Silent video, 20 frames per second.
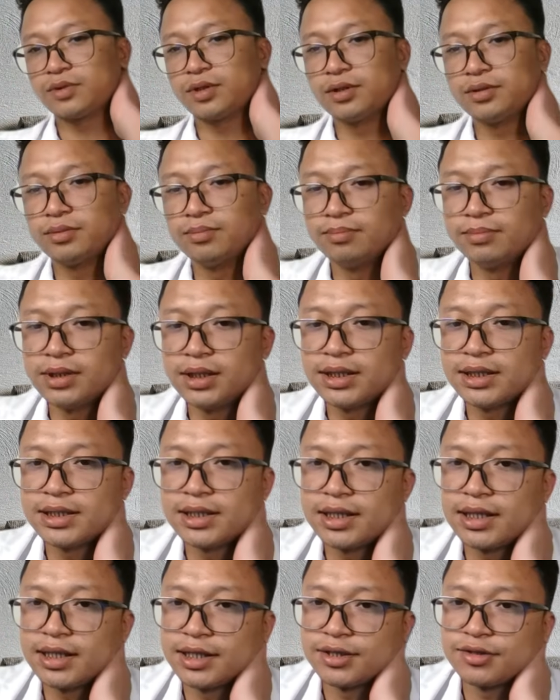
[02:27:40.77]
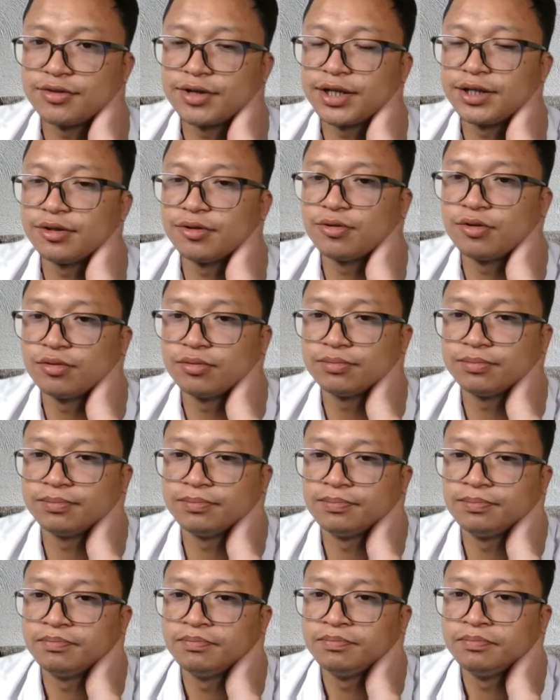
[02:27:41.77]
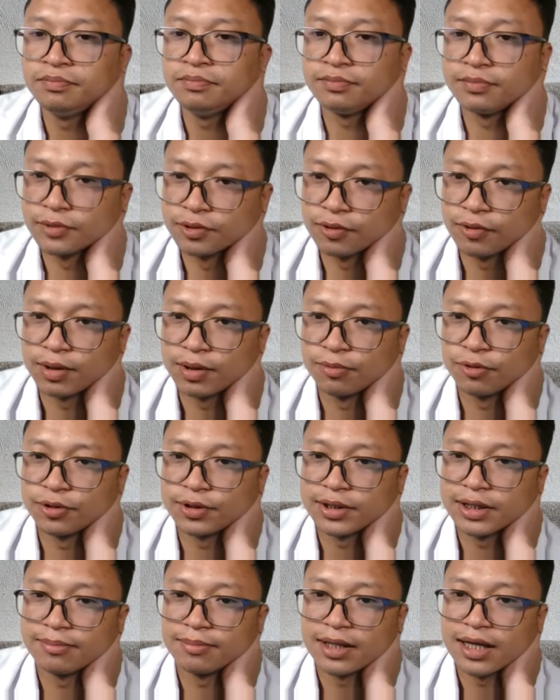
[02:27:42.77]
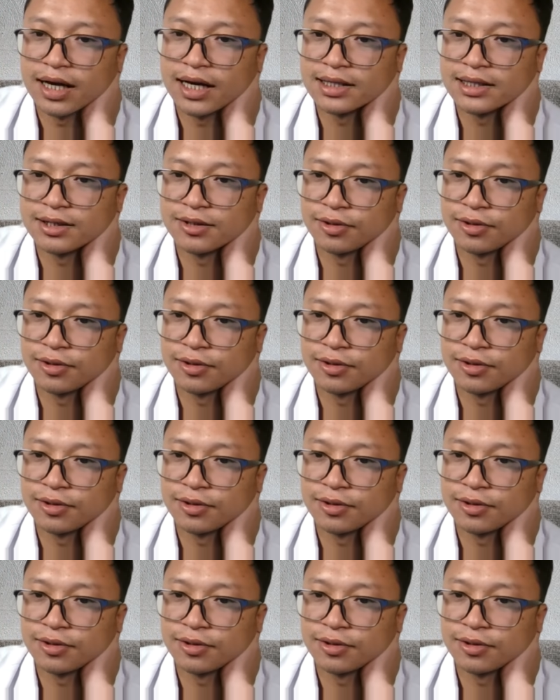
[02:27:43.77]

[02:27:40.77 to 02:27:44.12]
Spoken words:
BTC, let's try to go one more time last.